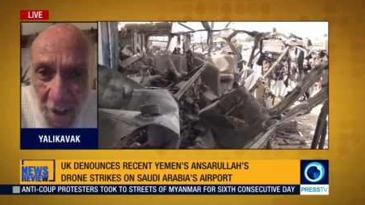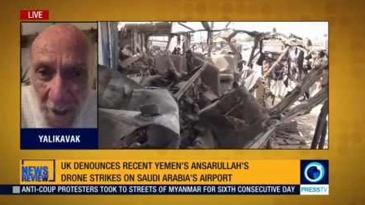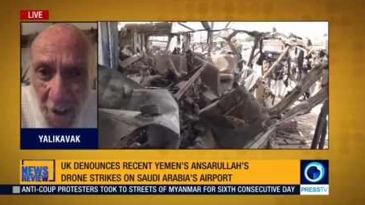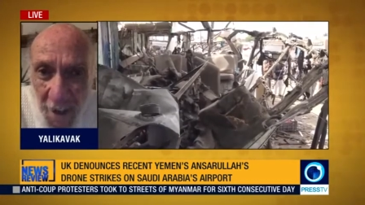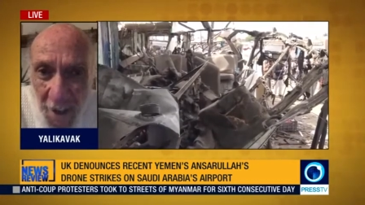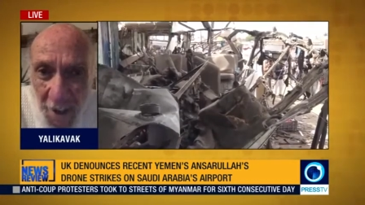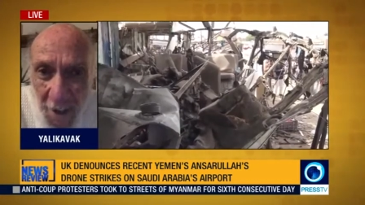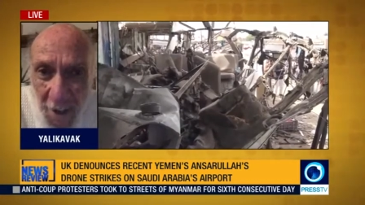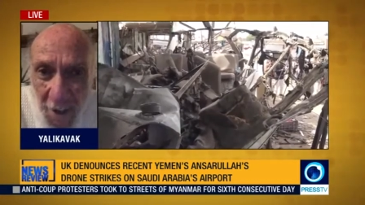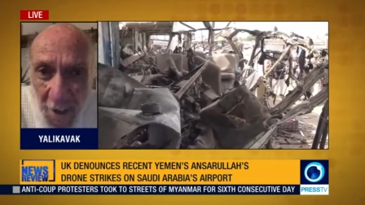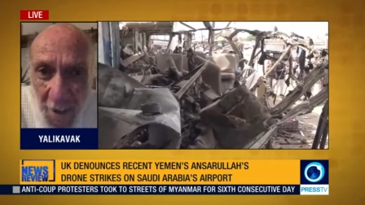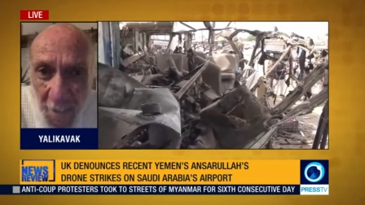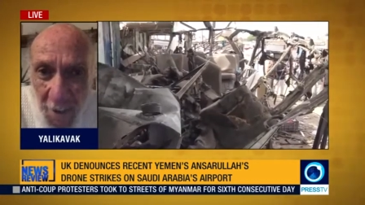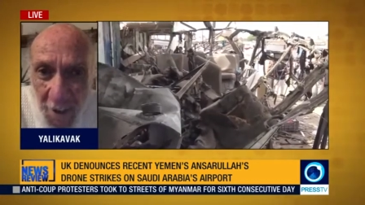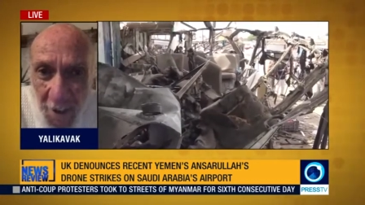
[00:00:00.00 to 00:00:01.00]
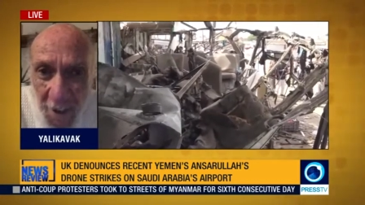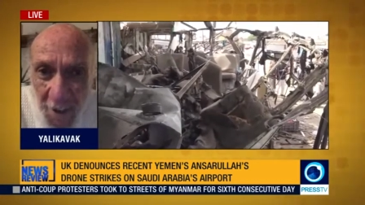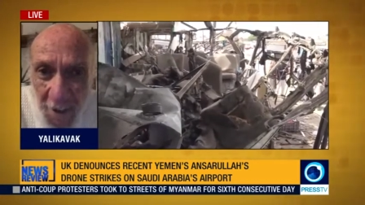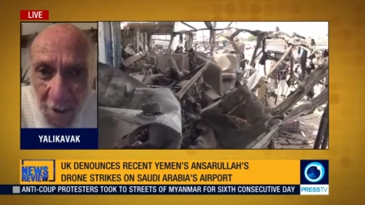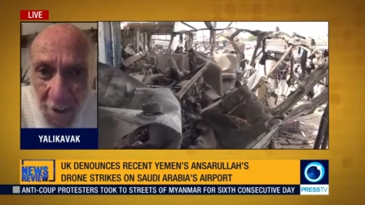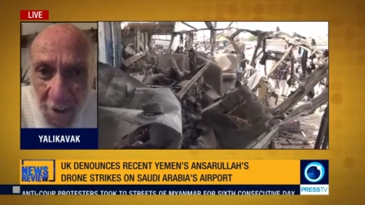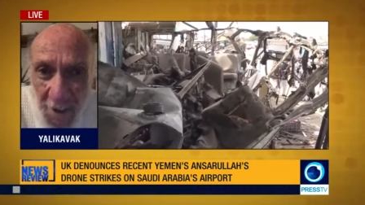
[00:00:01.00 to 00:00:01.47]

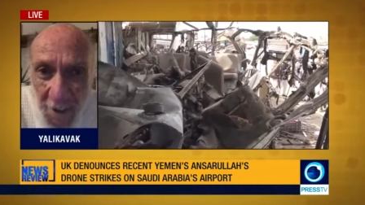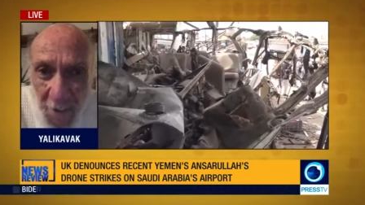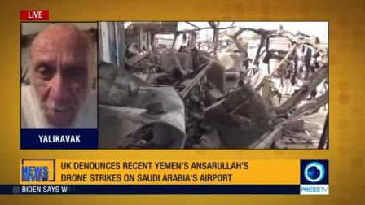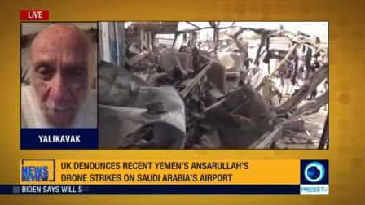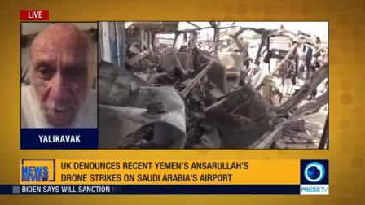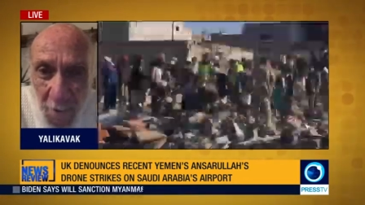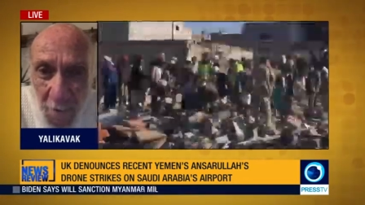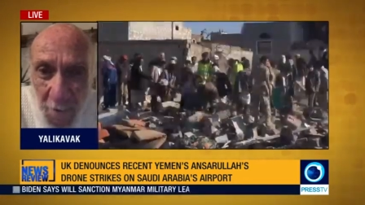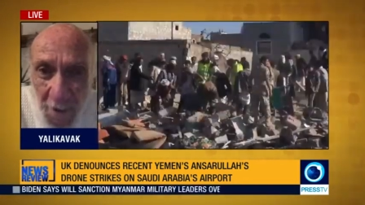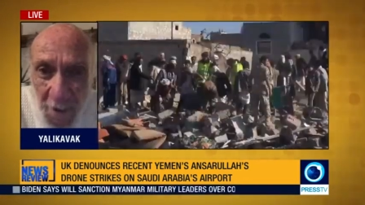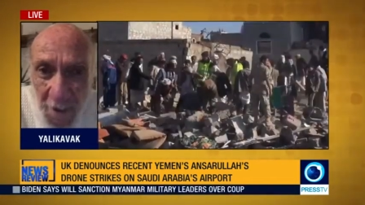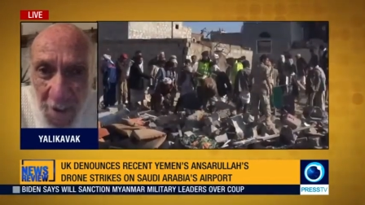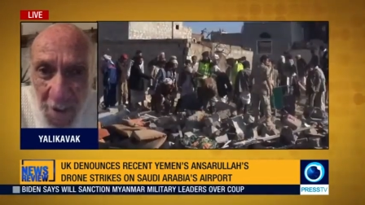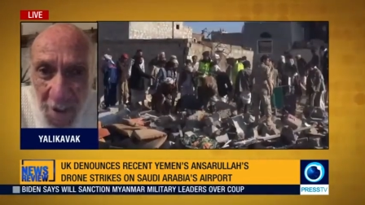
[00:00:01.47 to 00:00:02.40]
economically driven